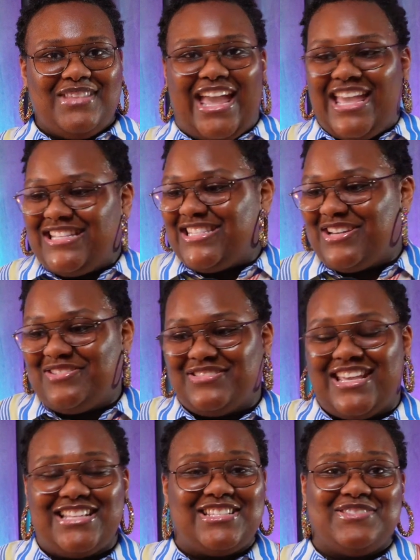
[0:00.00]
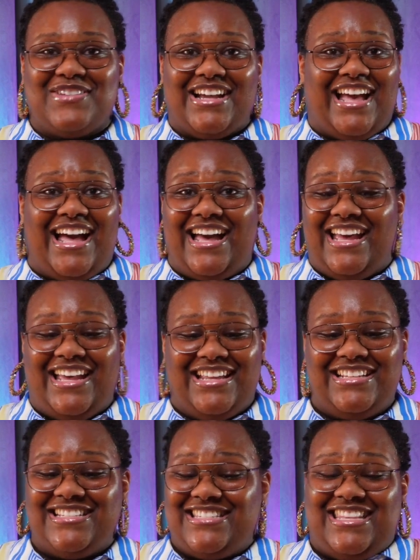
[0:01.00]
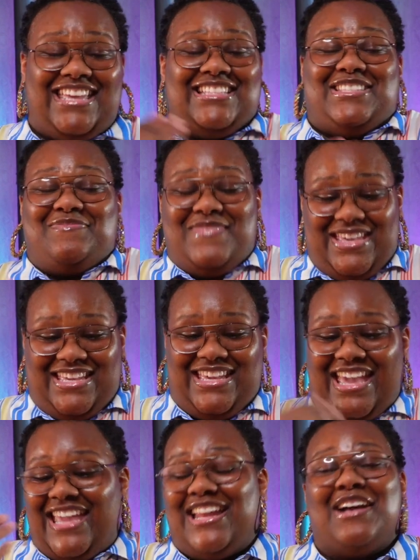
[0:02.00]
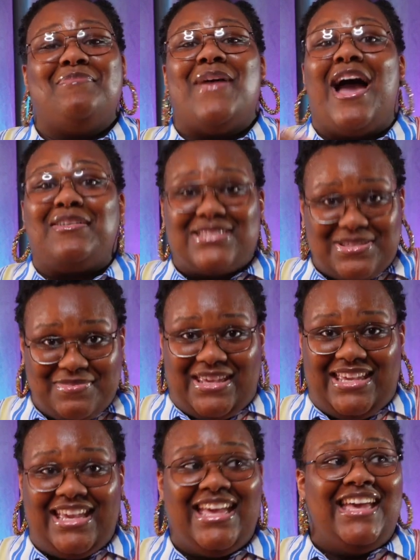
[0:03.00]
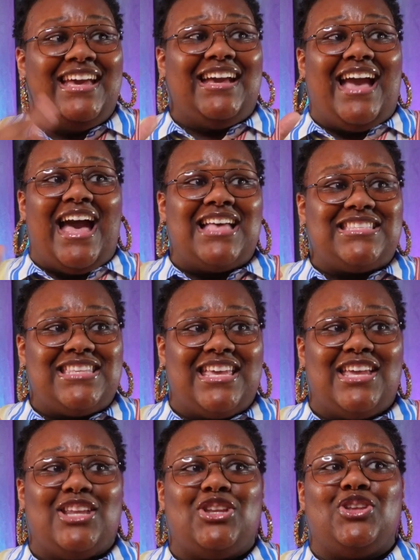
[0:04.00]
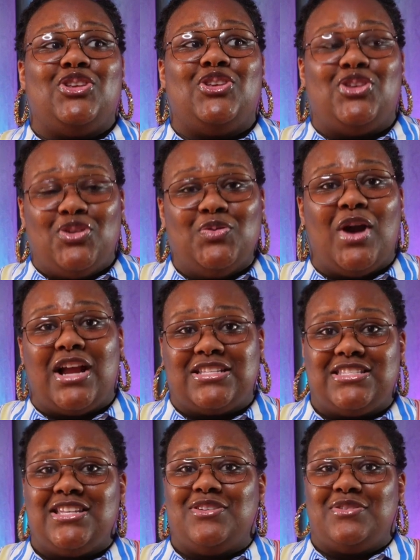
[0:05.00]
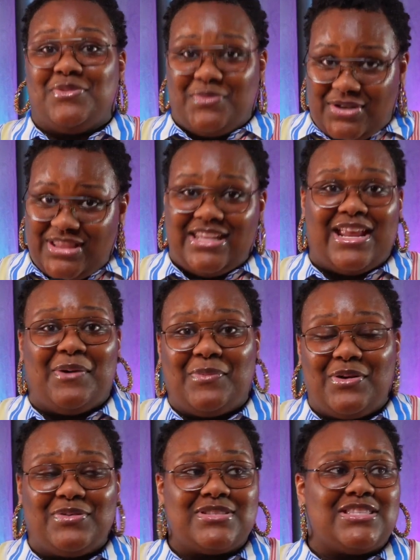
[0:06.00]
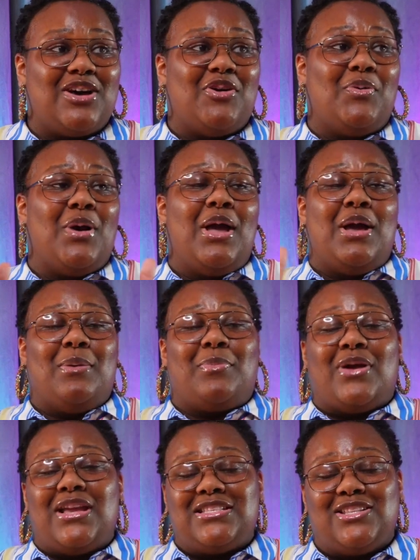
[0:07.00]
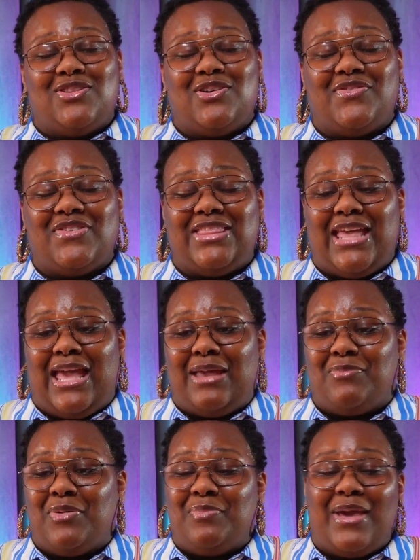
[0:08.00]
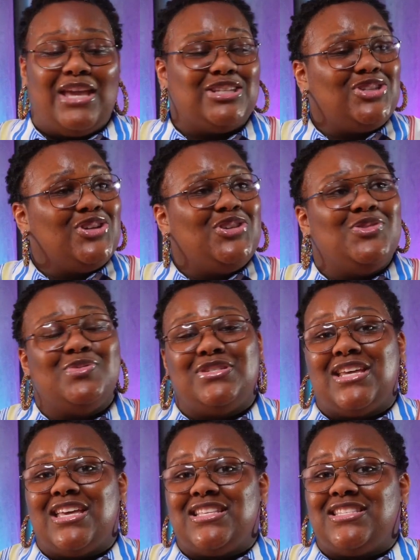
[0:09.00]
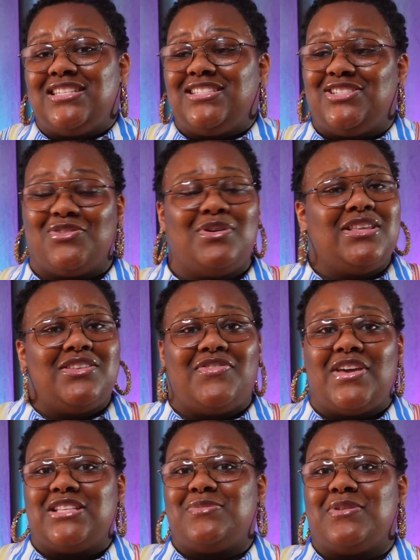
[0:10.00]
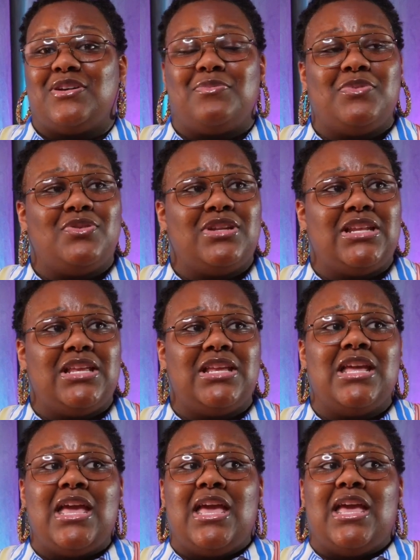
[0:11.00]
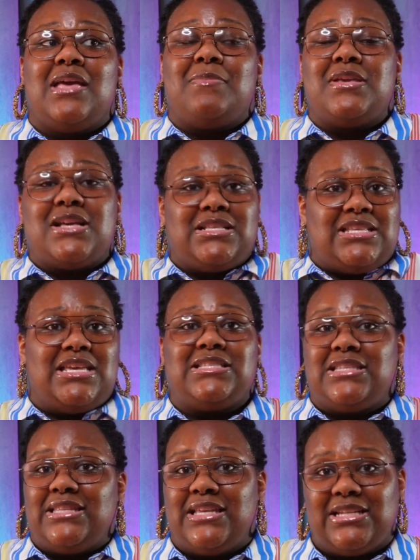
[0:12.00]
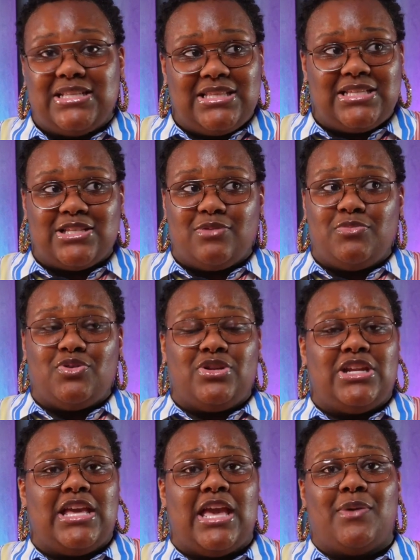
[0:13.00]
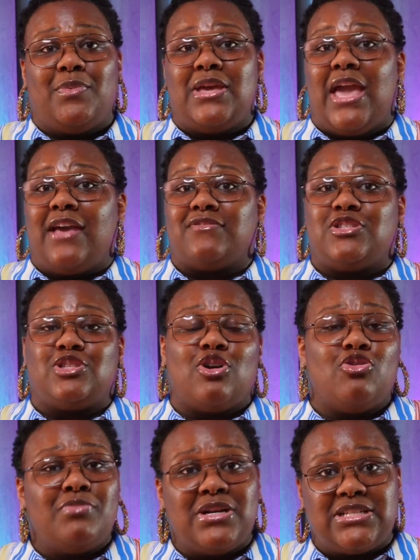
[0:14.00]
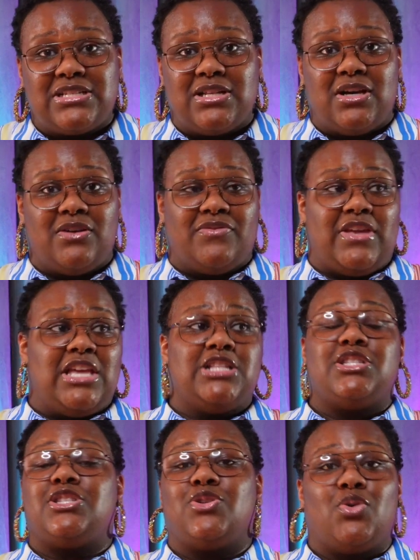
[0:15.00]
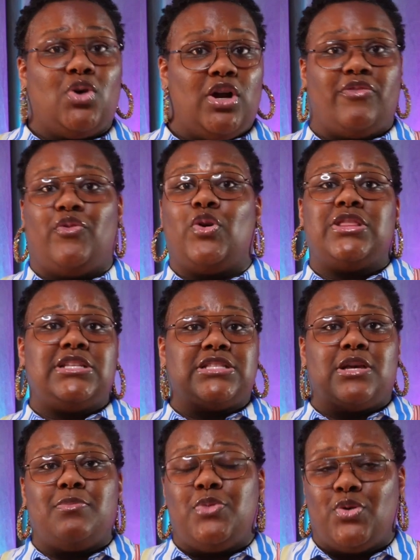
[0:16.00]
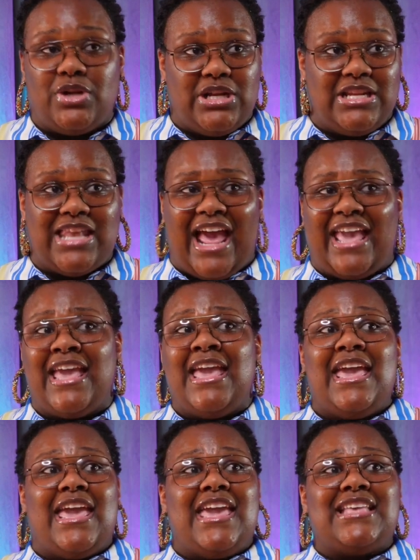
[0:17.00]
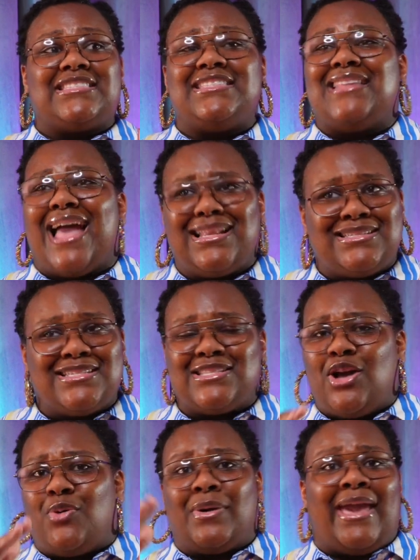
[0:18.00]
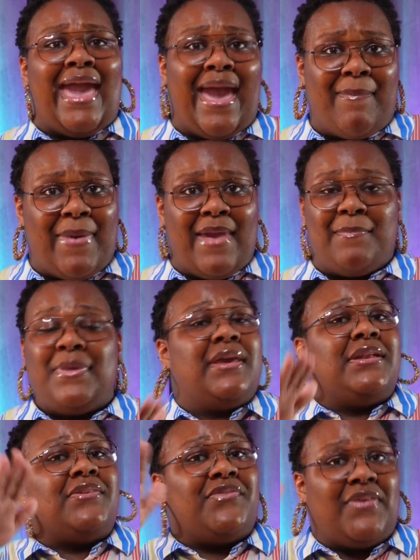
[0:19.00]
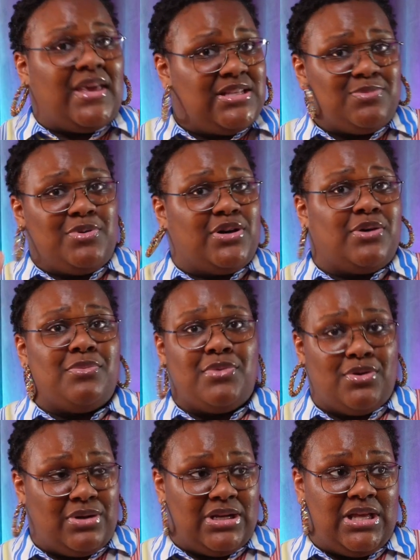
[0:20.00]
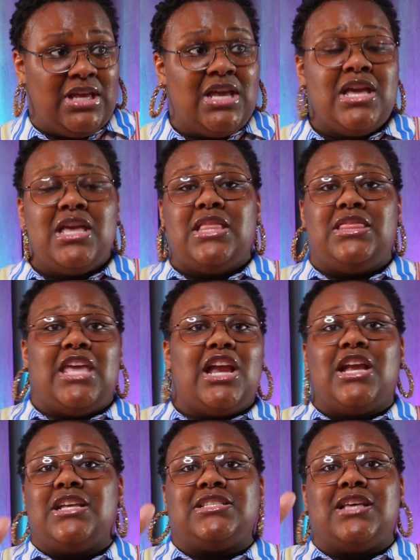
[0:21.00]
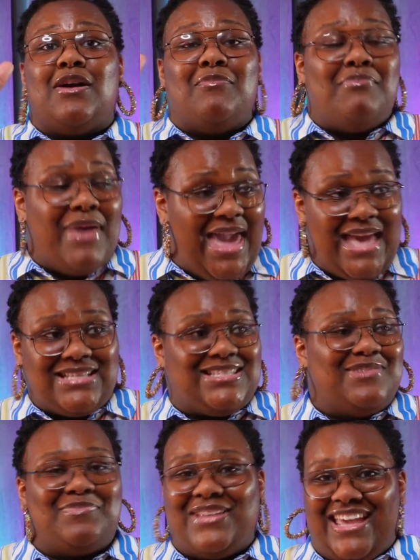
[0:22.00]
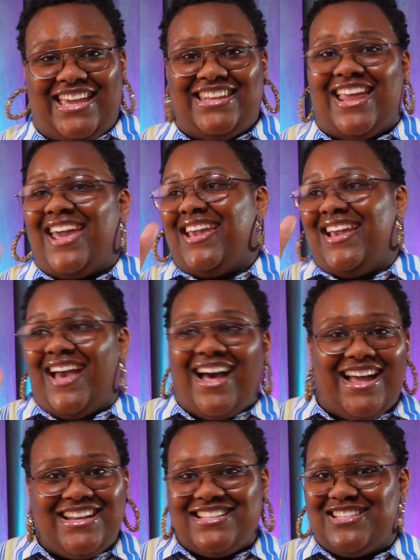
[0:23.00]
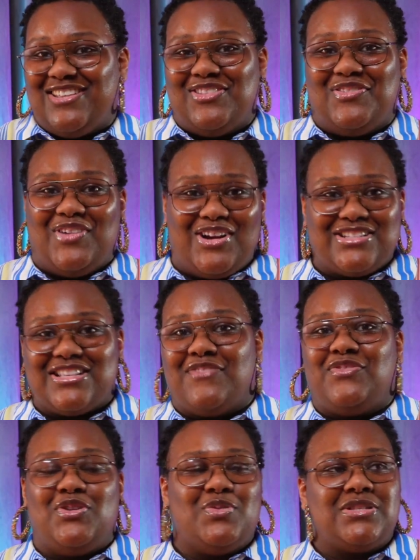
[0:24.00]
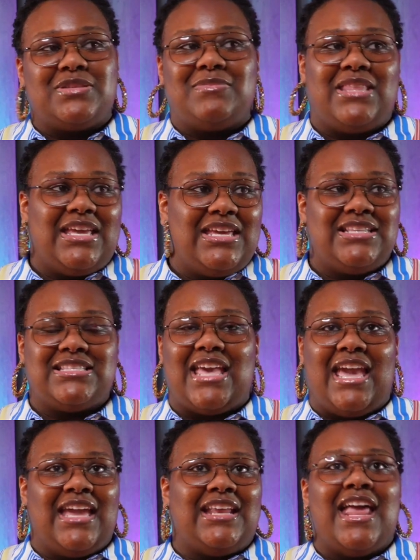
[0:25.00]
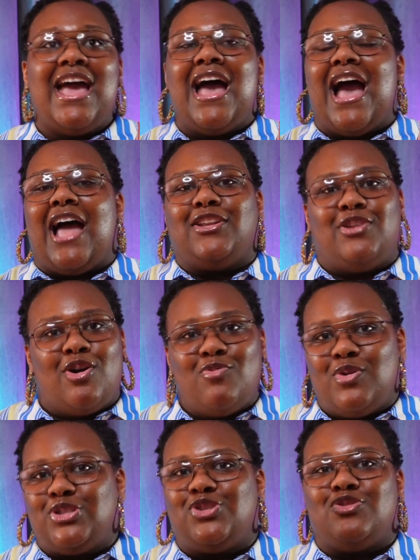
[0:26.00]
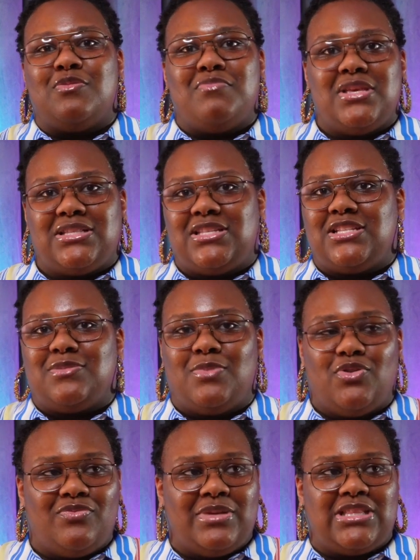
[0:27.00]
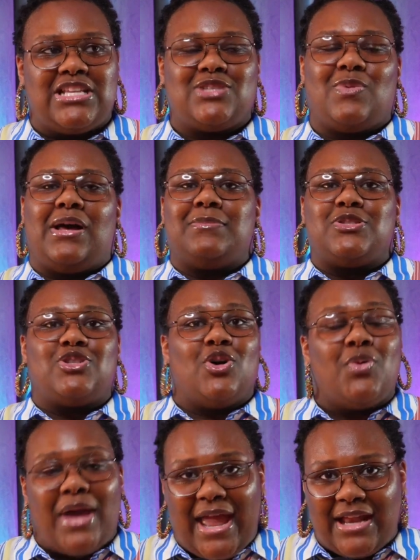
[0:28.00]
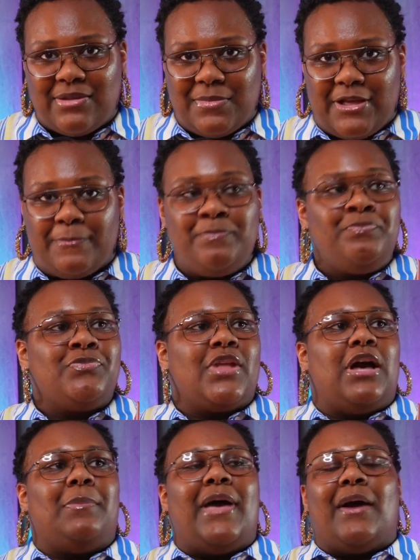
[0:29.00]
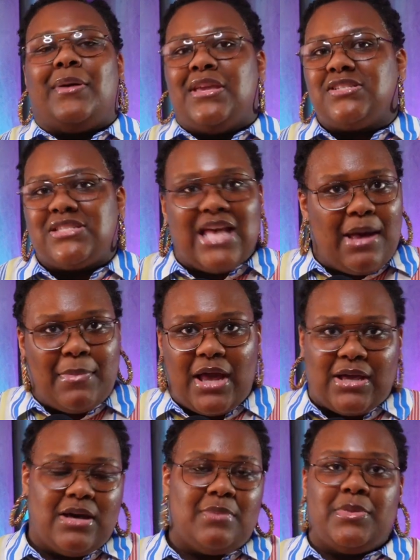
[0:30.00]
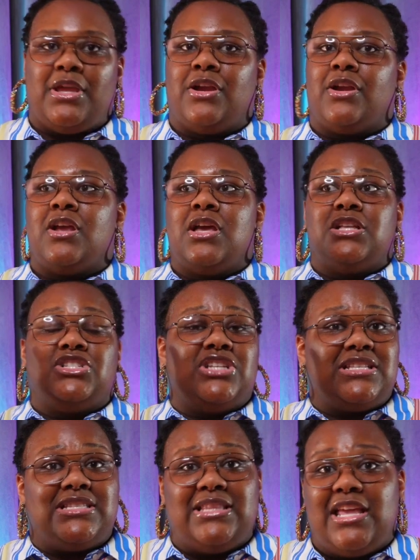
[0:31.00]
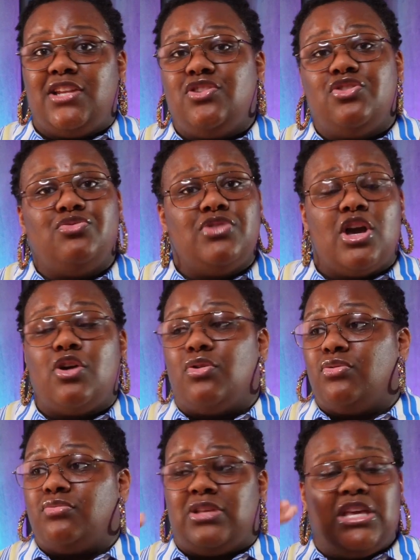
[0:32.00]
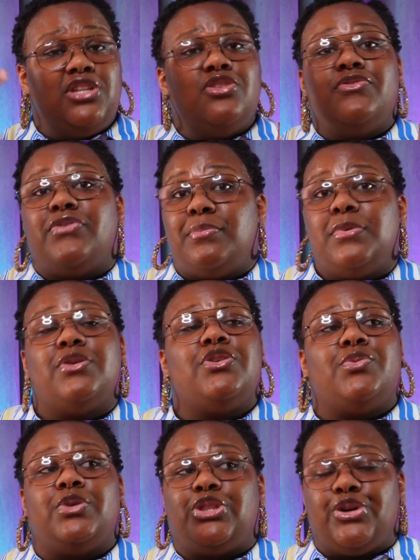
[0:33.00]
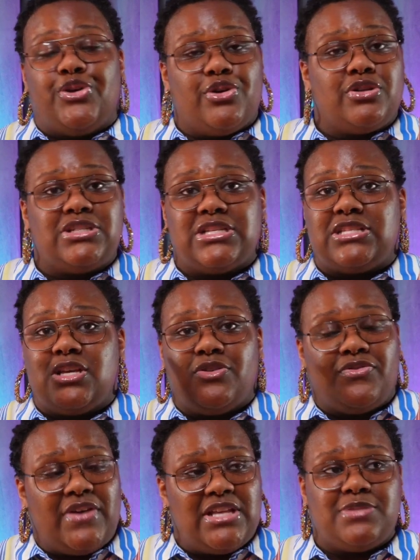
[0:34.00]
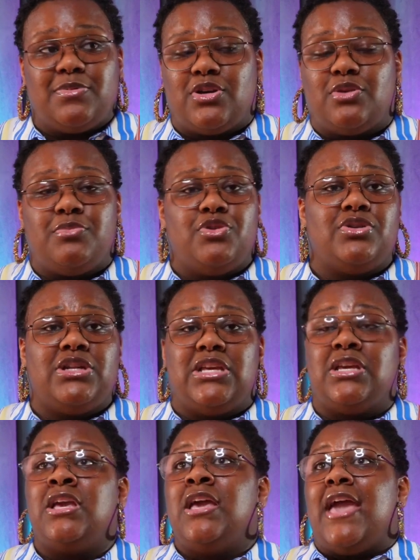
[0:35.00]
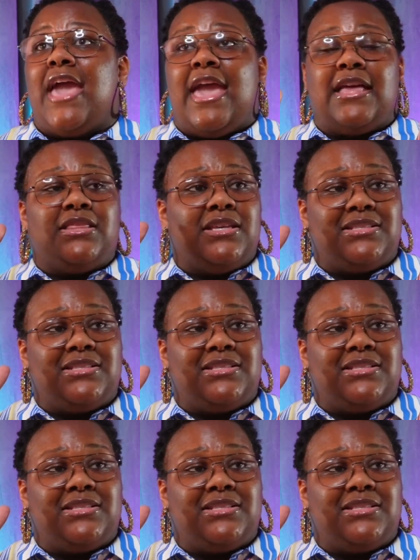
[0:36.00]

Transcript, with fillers: And so this is what God said to me and about me. God said, You are still the one that I want. So praise the Lord for that. But make sure you just join the Facebook community because it's lit in this community and we have so much stuff in store for this community. Like it's not just going to cap at being a Facebook community. There is a master plan. Like God is in the works of doing some things and I don't want you to miss this movement. That's why I'm so adamant about each time I come here just letting you know, getting you familiar with the Girl Just Heal Facebook community and the